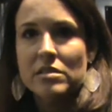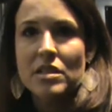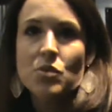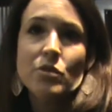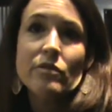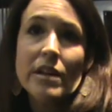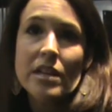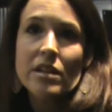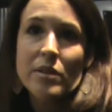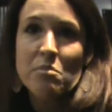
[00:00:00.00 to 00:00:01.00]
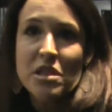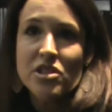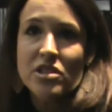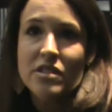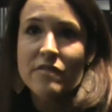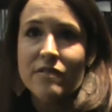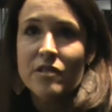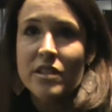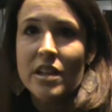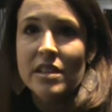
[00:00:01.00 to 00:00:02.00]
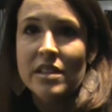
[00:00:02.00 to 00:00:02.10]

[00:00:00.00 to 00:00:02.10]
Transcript: because we're right on the beaches of Florida.